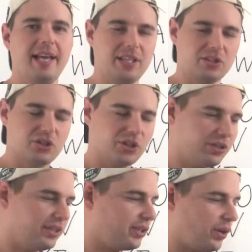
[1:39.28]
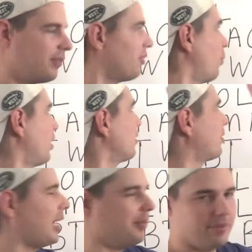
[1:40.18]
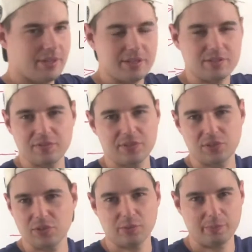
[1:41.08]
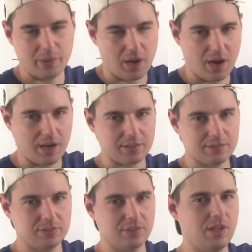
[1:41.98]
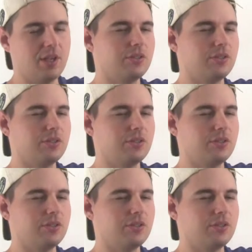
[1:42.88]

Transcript: And you certainly don't even want to type this if it's your boss.